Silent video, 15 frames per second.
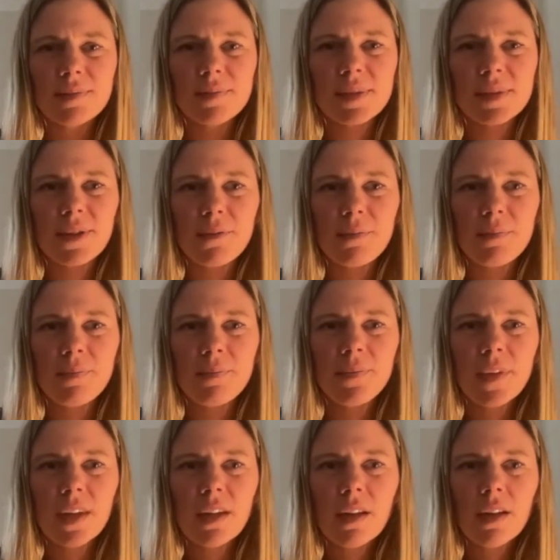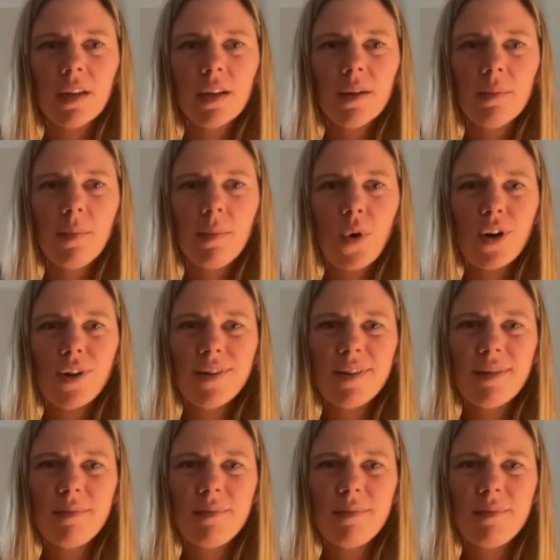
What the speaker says: So more to